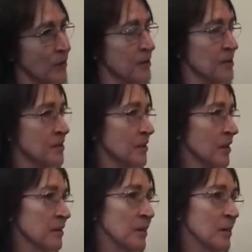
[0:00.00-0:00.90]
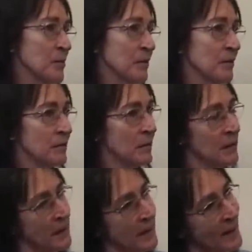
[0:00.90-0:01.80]
various uh, types of
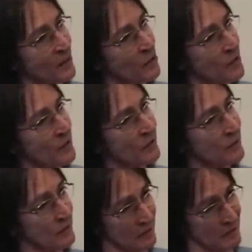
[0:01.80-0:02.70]
energy.